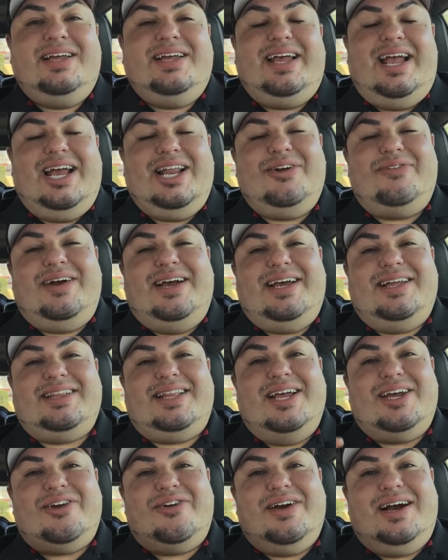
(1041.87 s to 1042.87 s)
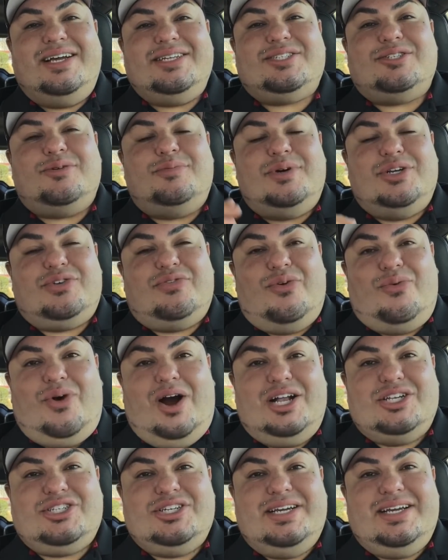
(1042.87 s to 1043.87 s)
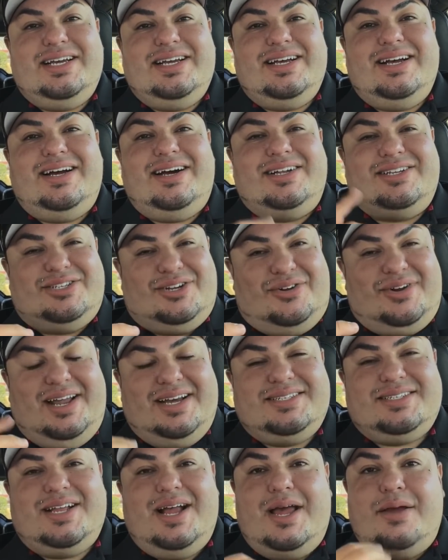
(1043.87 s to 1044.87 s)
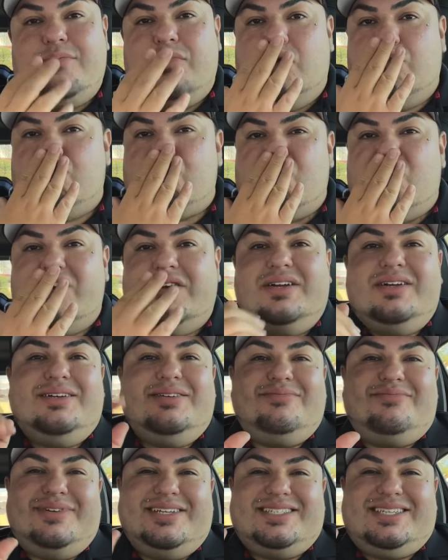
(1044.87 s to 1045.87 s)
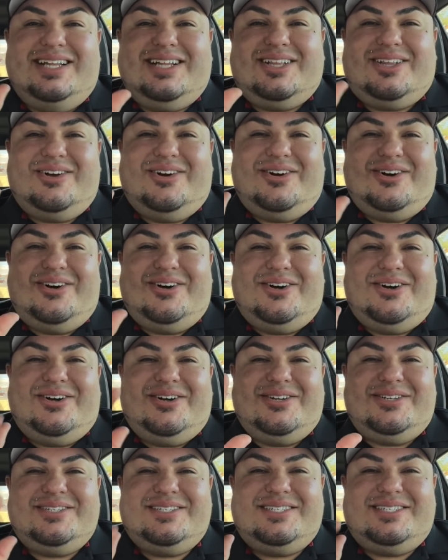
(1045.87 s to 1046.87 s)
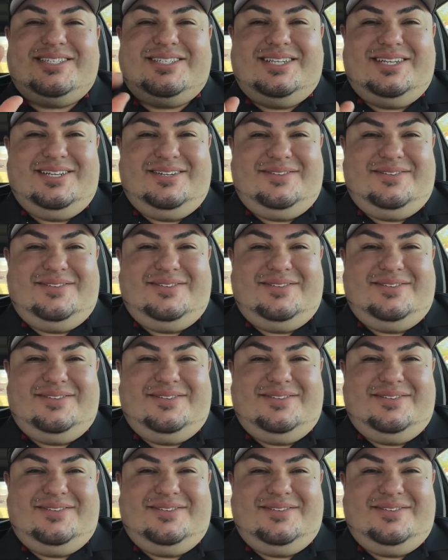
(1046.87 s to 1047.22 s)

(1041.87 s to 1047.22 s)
Anyway, thank you guys so much for watching. Until next time, besitos. Besitos.